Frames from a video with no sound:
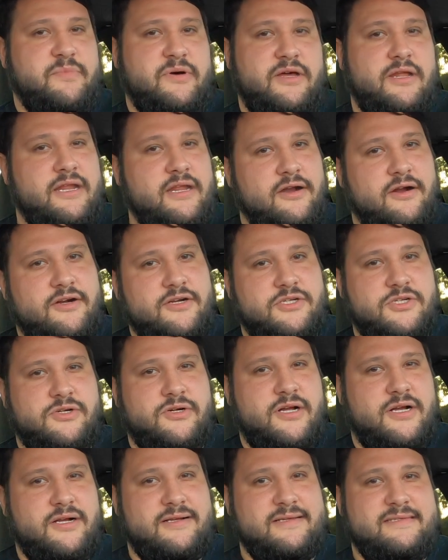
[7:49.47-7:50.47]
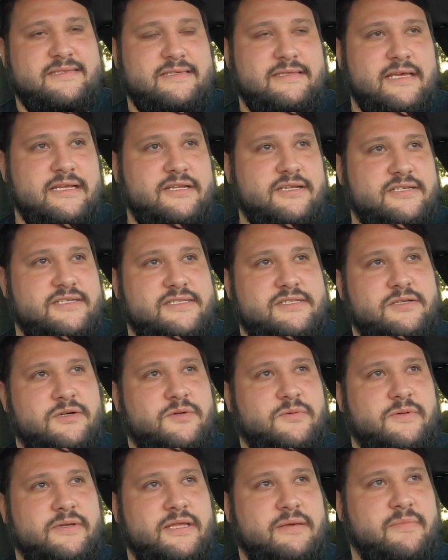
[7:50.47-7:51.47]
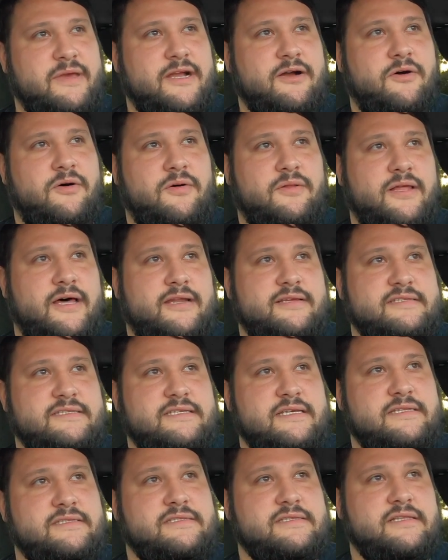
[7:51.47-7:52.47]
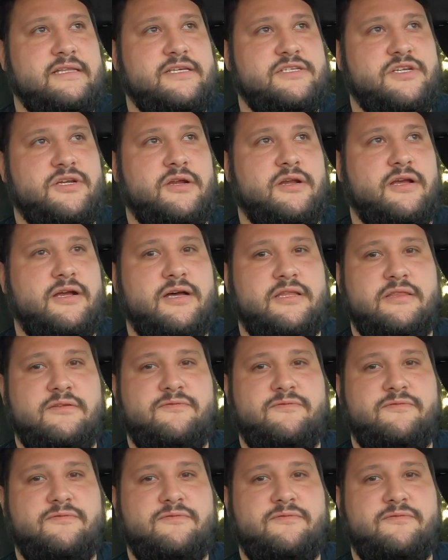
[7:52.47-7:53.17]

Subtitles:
but in our trucks, they just don't really make a whole lot of sense unless you're going to cut the